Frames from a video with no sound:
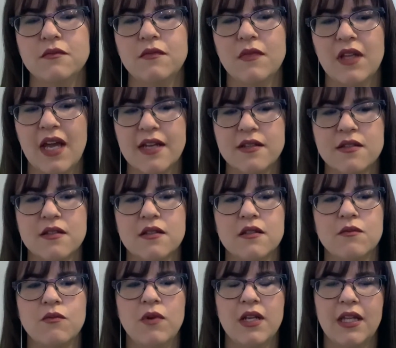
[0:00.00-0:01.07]
that's
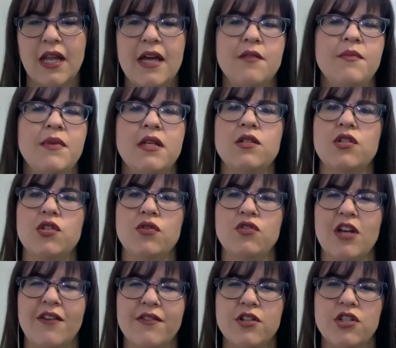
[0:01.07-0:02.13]
what led me to
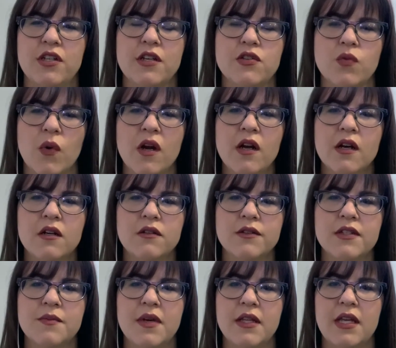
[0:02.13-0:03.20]
Jeff and Shalea's work
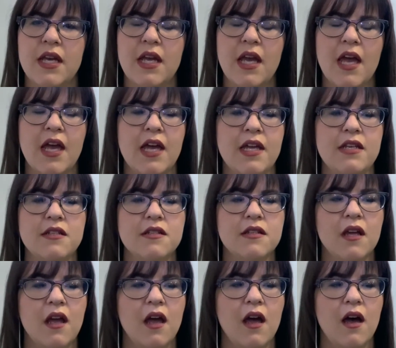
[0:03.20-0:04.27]
ultimately. And
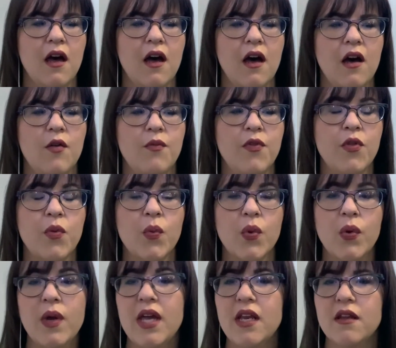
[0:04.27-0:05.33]

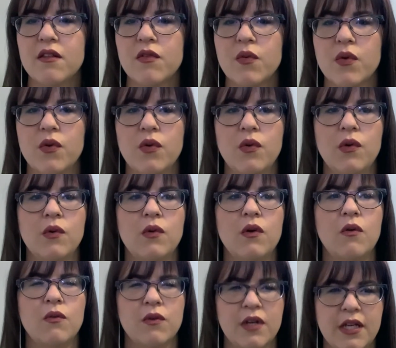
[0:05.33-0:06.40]
through
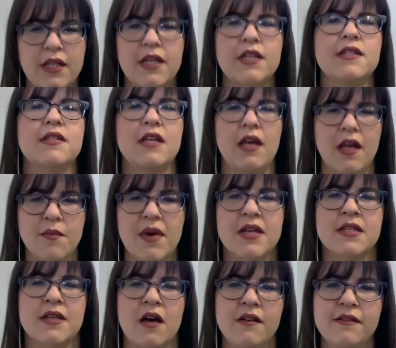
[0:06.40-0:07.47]
really seeing
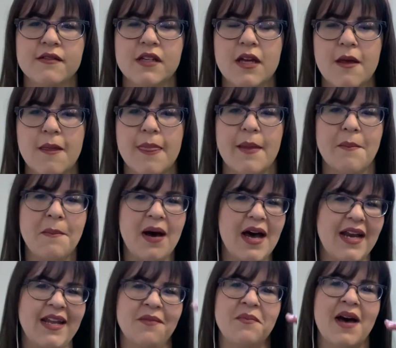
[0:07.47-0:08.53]
myself,
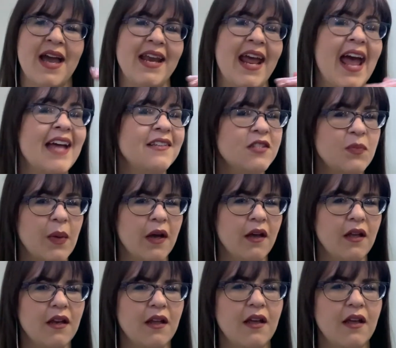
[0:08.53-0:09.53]
body, mind, and spirit,